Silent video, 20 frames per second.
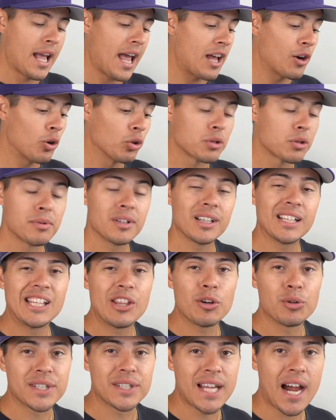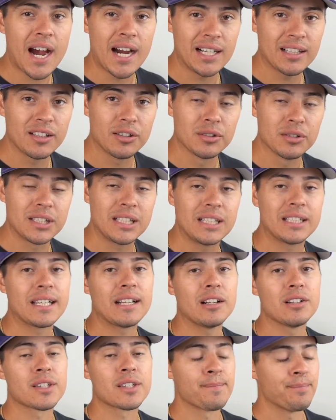and ultimately those tiny little
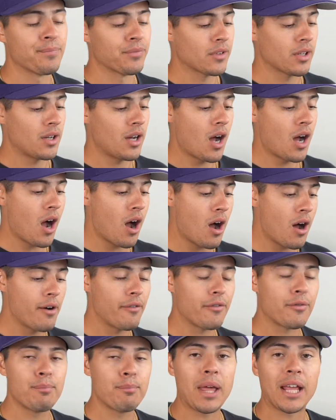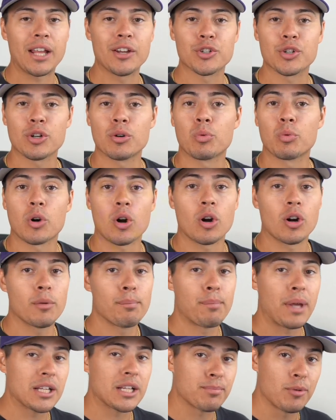details of making sure we're on a
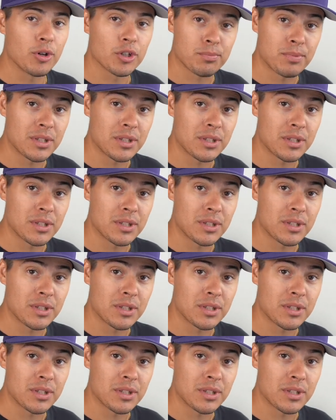baseball